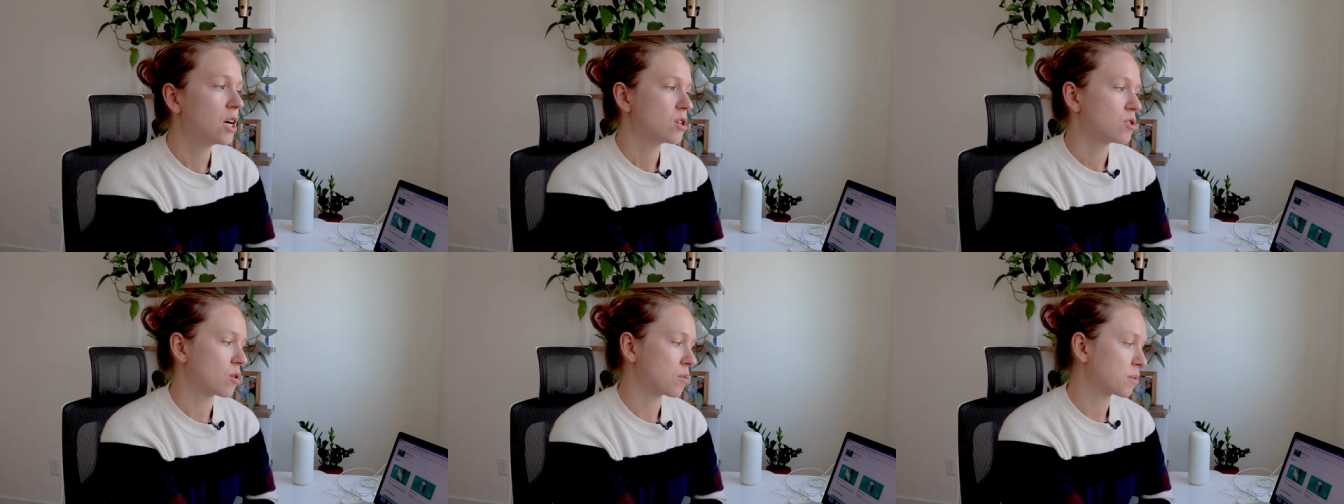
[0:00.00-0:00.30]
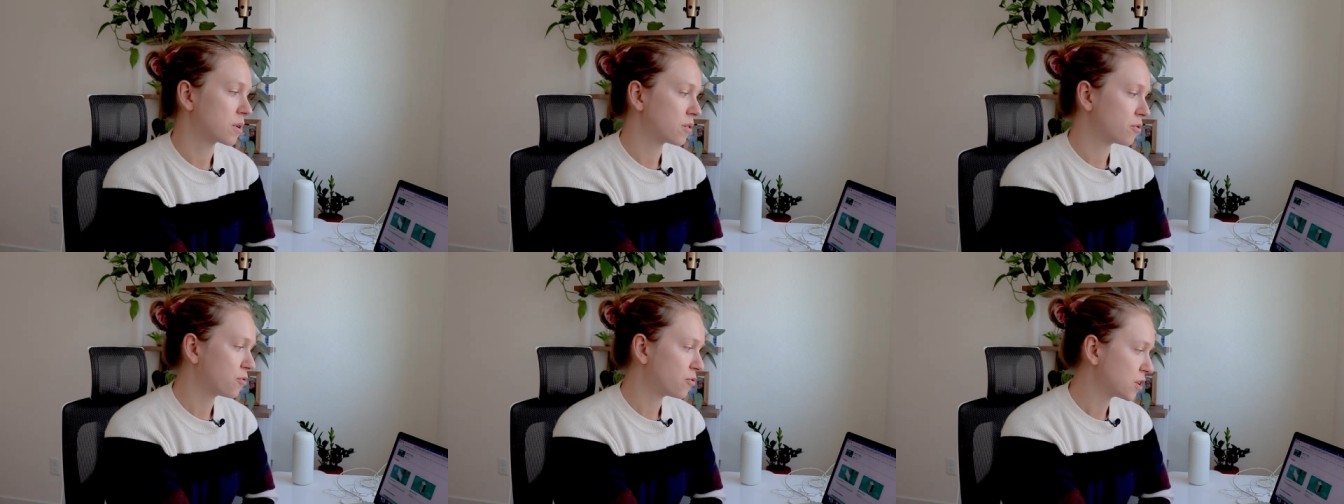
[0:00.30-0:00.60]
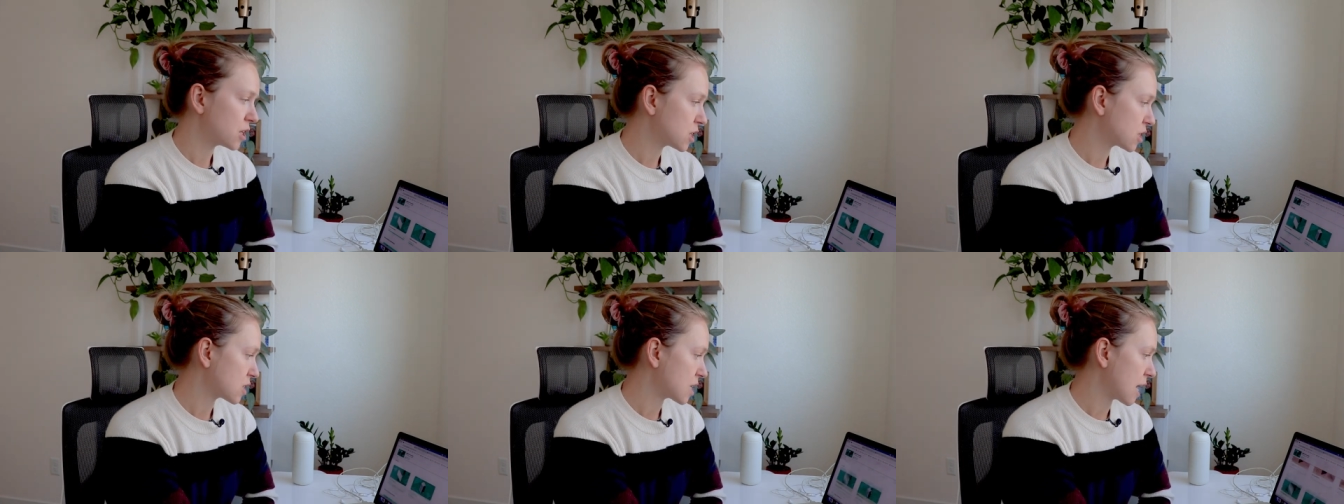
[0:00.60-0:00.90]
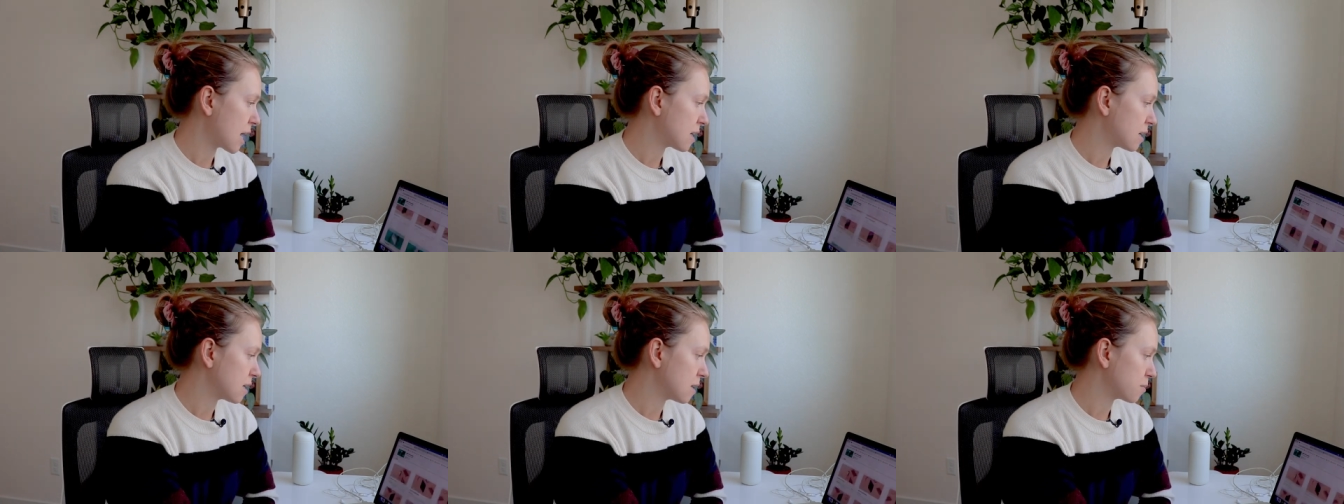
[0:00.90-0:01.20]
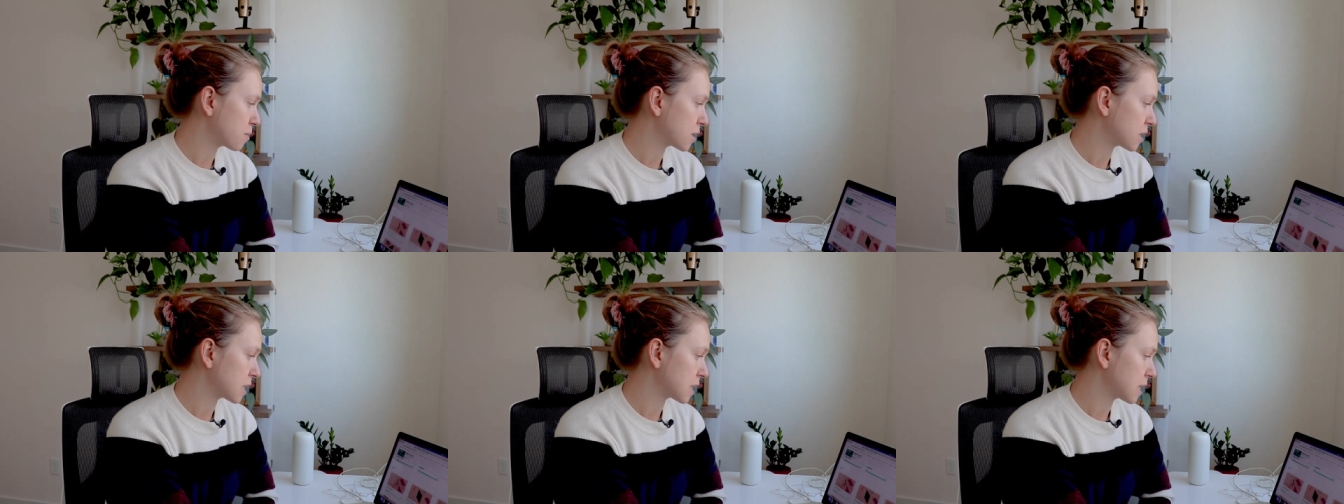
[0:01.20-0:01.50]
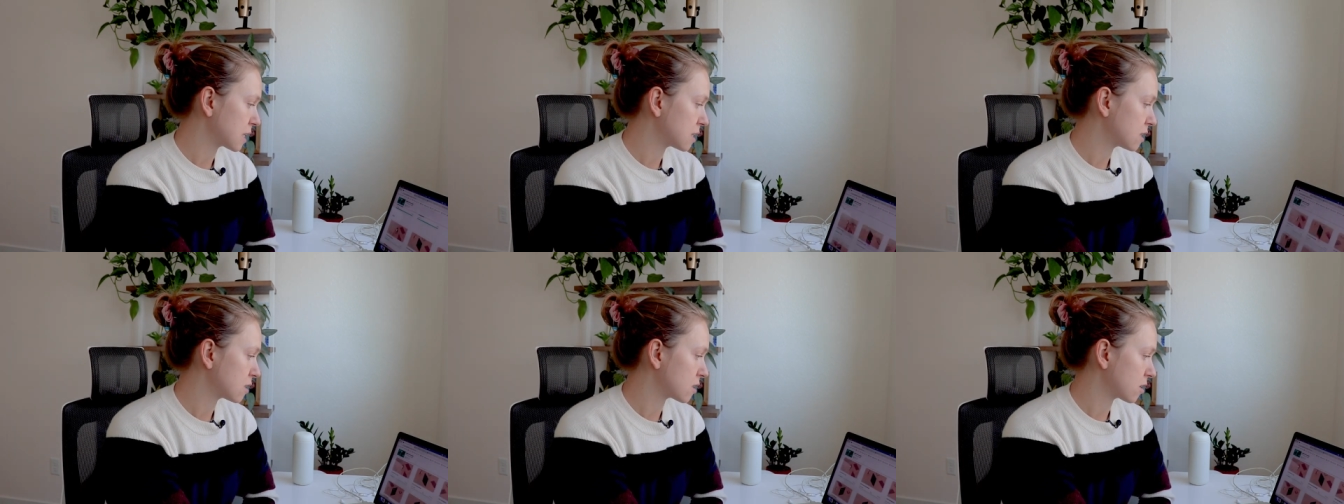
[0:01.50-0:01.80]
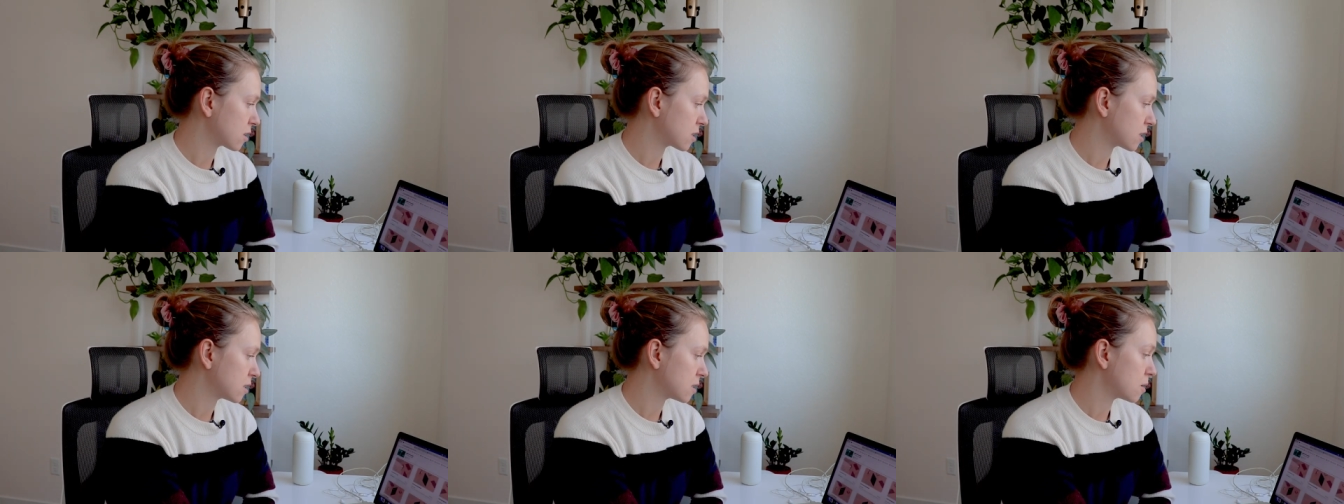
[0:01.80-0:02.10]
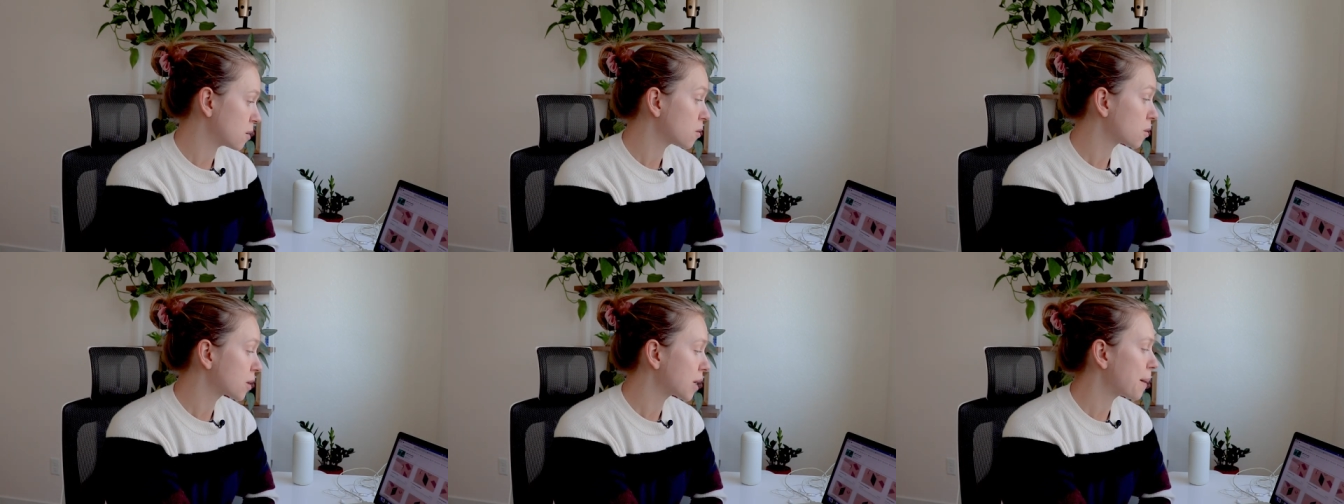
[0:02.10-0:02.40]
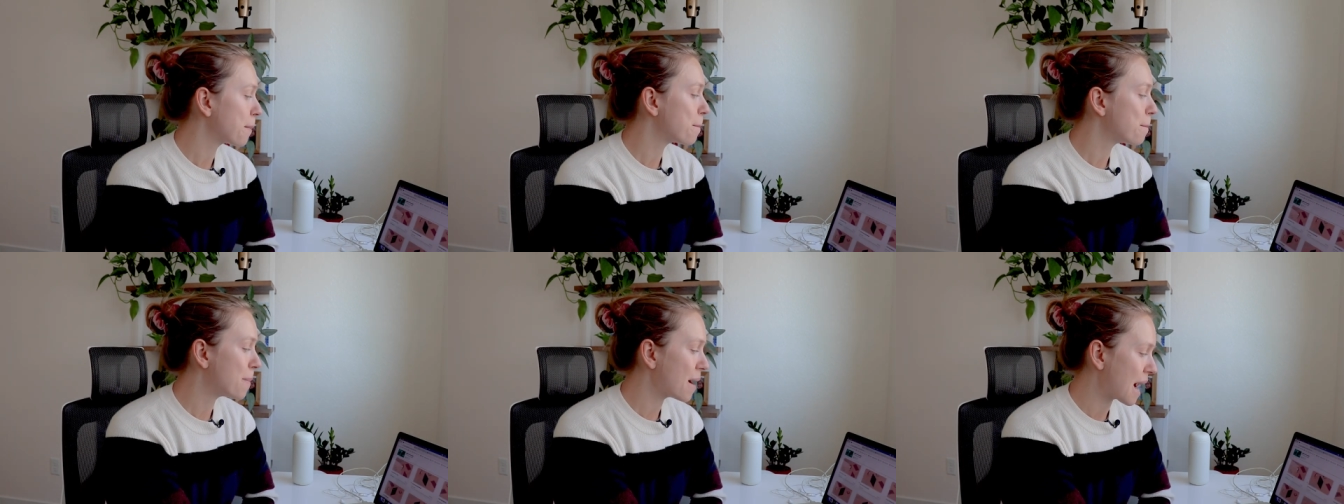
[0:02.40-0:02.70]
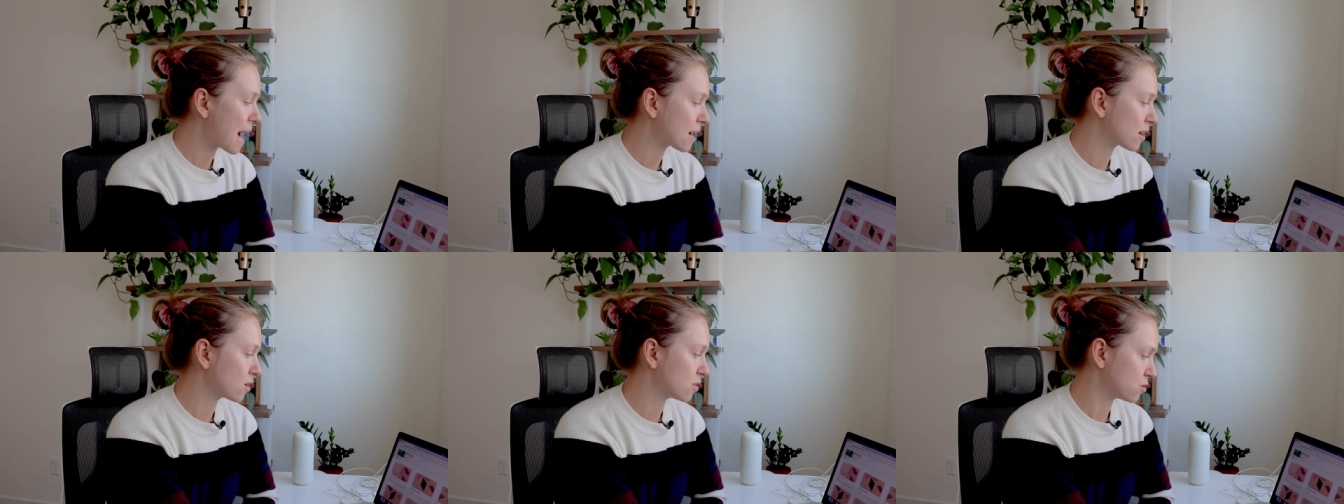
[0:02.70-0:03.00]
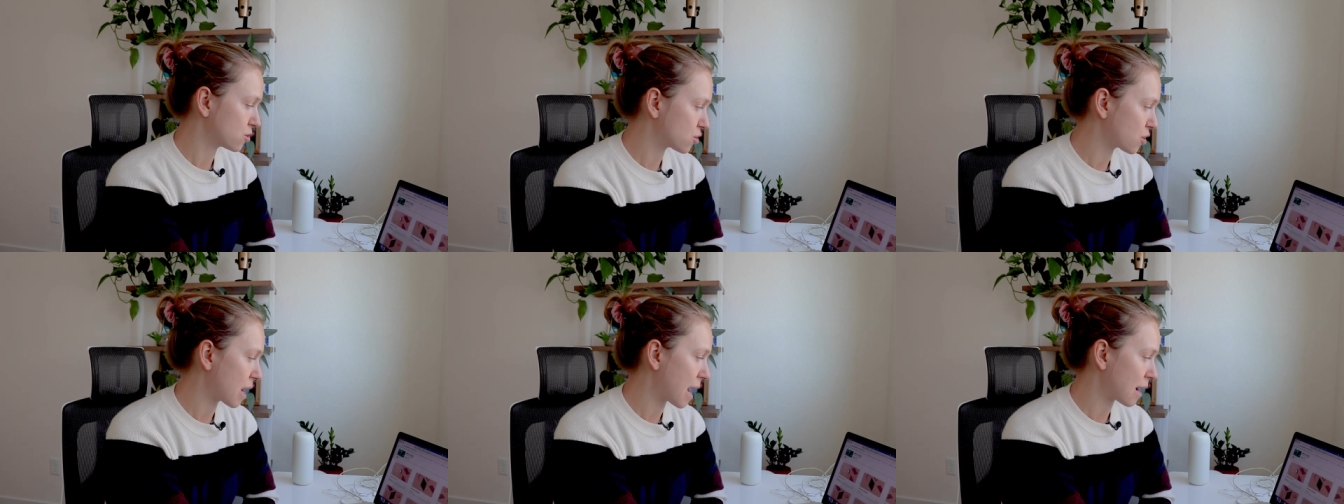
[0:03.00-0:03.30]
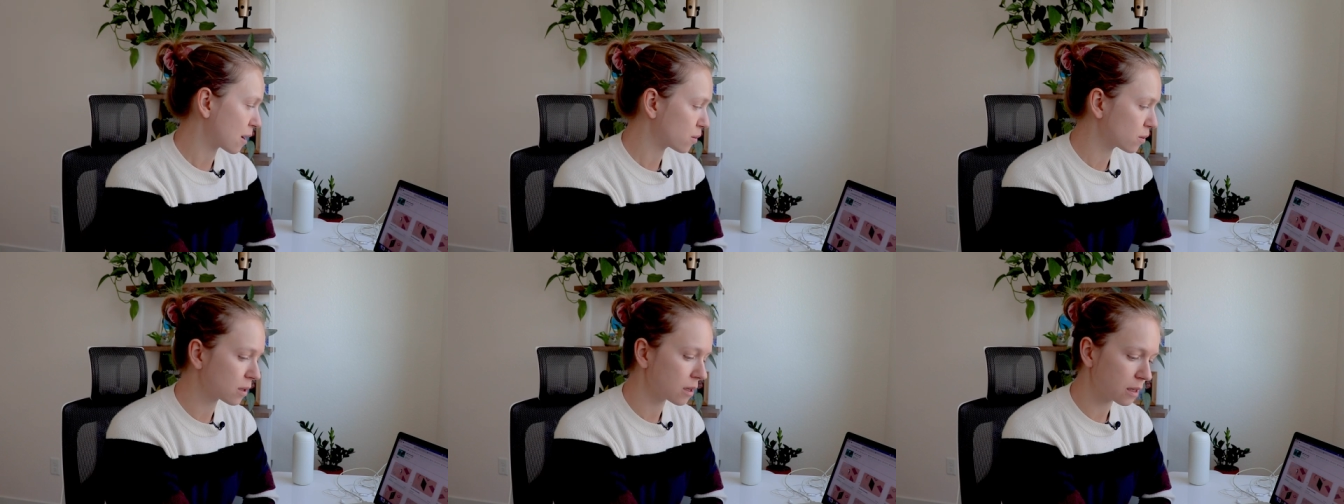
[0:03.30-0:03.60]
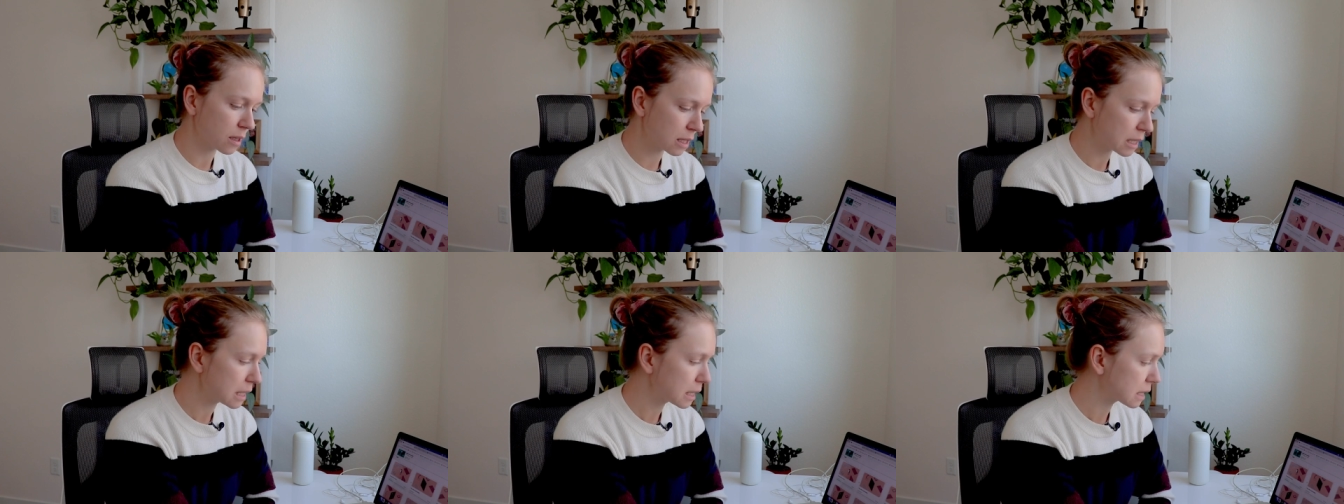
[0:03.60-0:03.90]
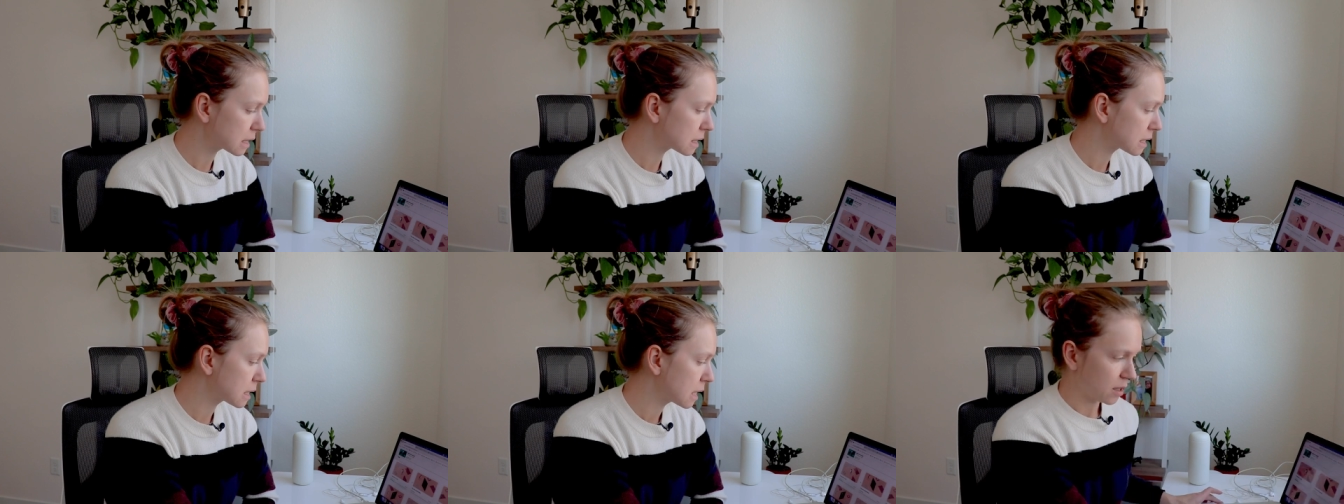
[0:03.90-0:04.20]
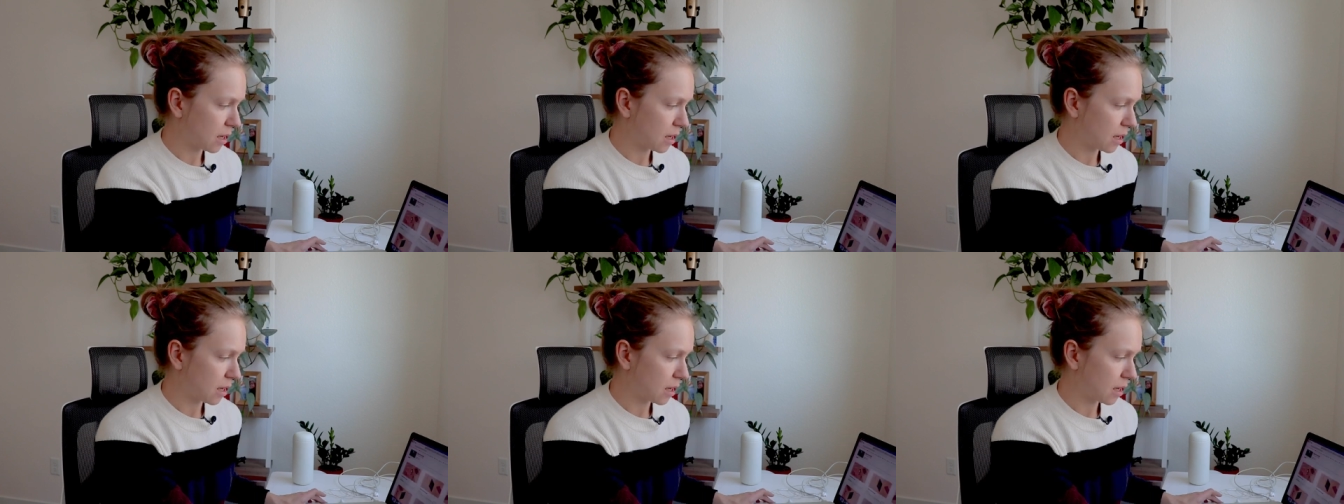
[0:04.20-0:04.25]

So I'm gonna finish that, and I'm gonna get started, get back on track with Linux.